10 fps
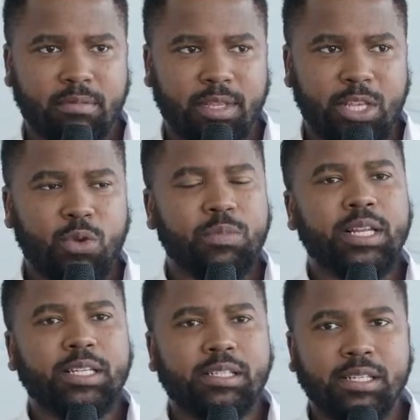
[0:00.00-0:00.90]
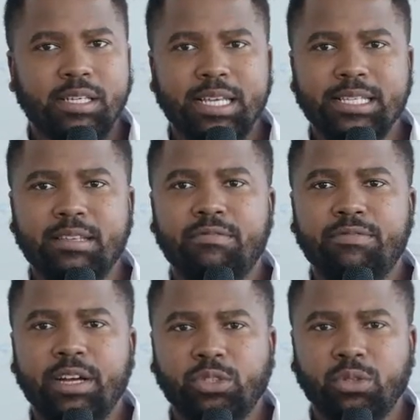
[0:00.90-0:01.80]
Humility is a
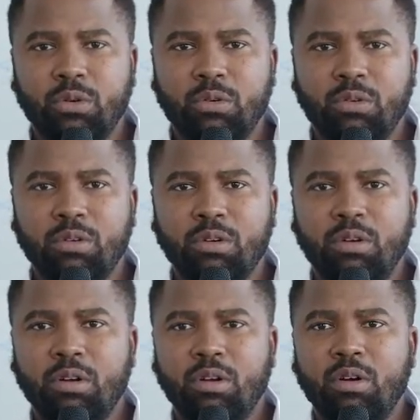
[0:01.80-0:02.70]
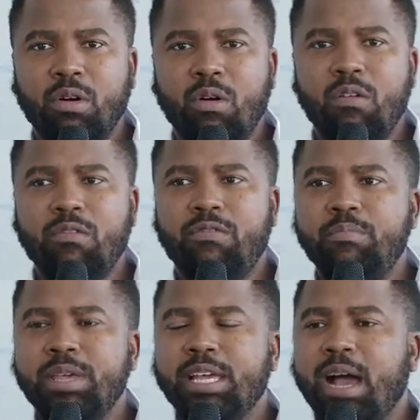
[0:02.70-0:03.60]
virtue of
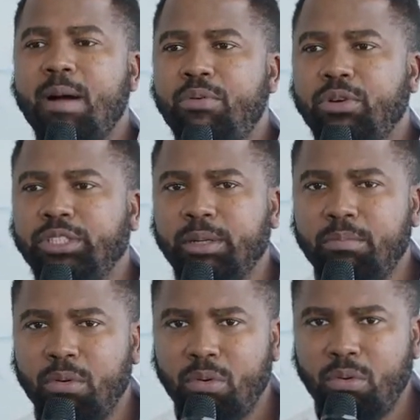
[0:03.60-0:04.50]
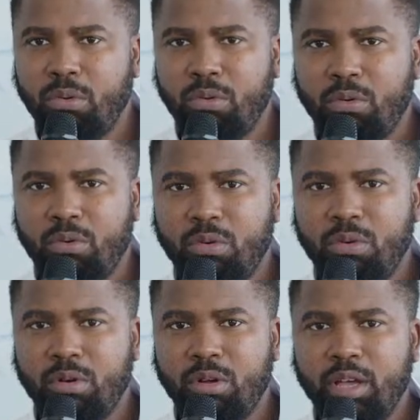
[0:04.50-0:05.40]
being approachable.
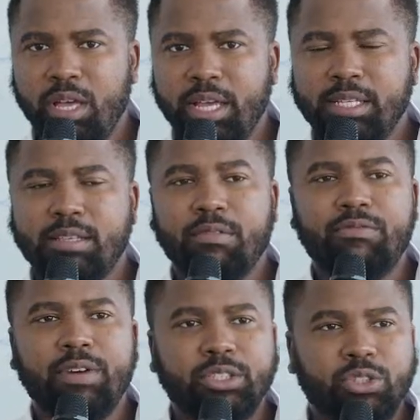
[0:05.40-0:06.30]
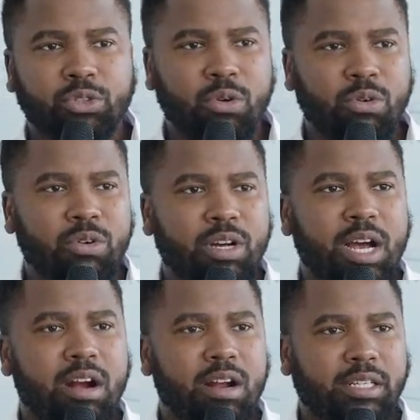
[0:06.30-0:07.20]
It's a virtual
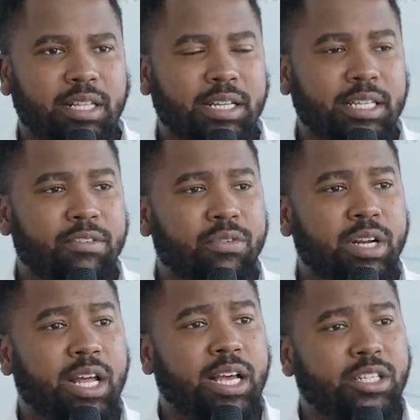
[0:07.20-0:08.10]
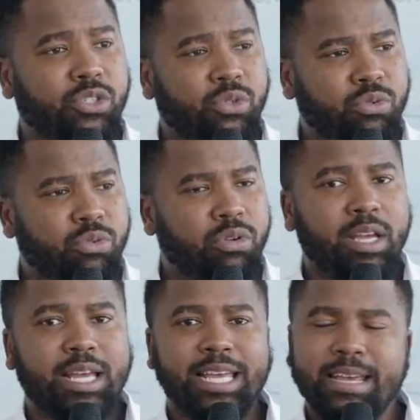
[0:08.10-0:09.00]
character that everyone has to
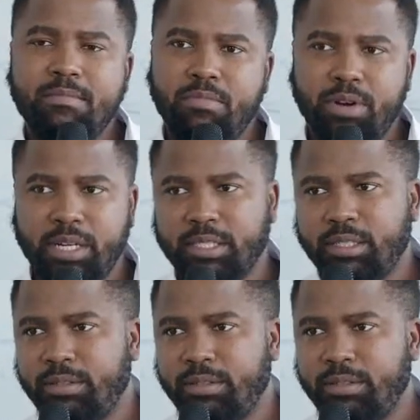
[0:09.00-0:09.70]
embrace.